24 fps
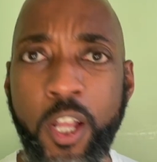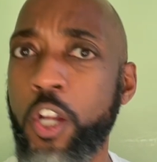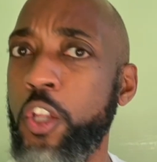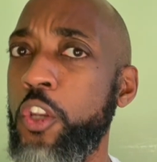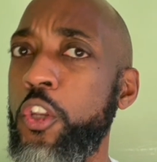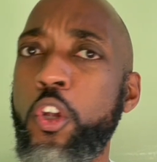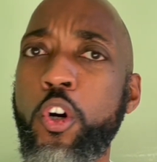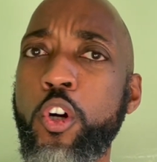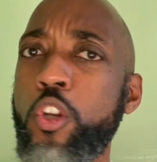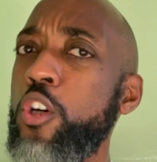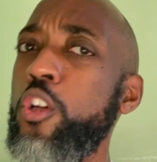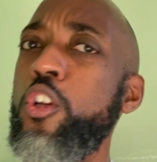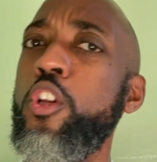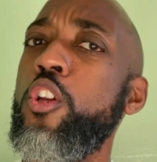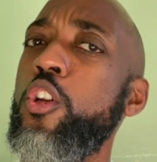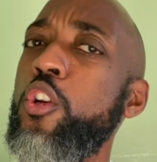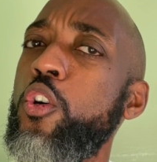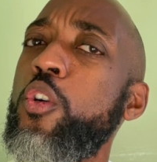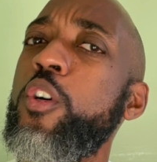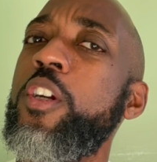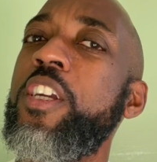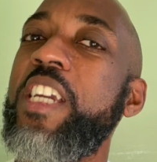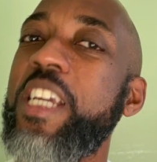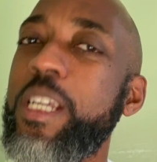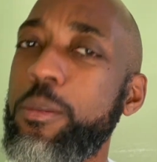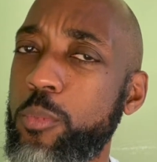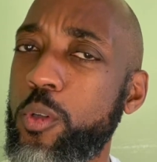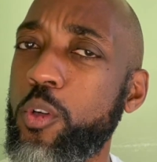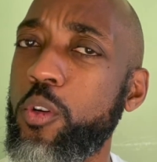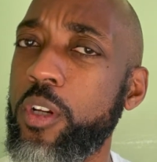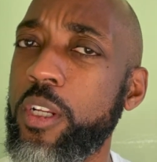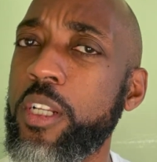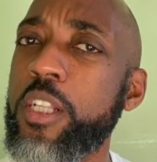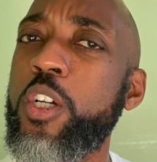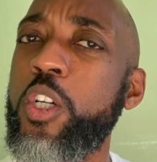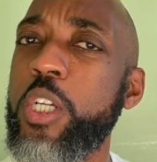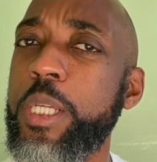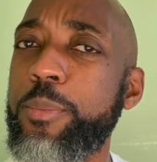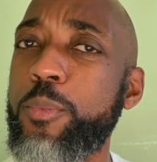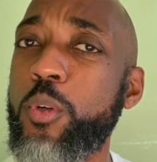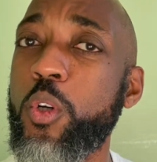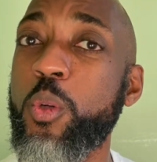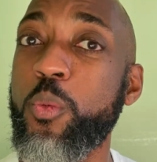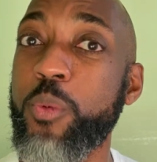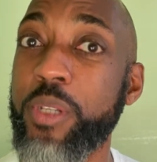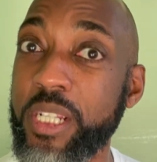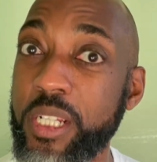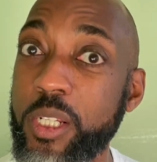No. Keep going.
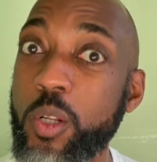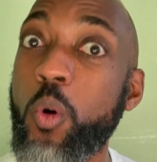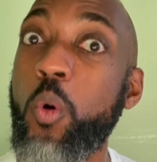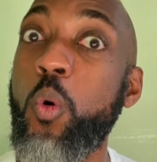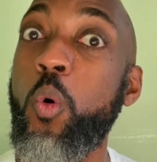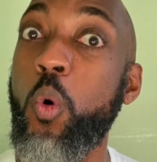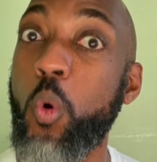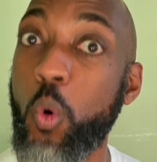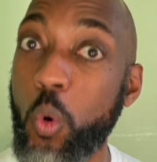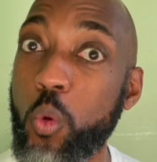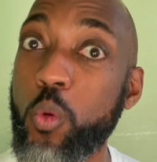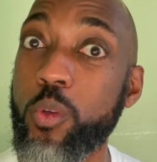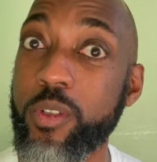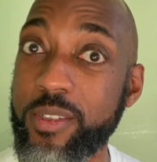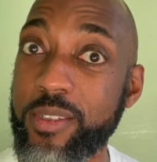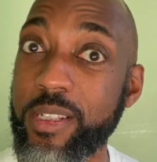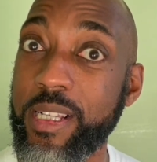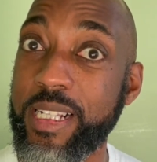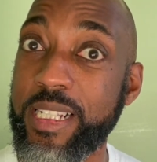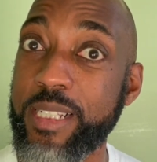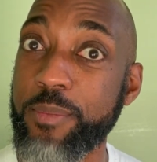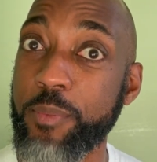We need a whole 6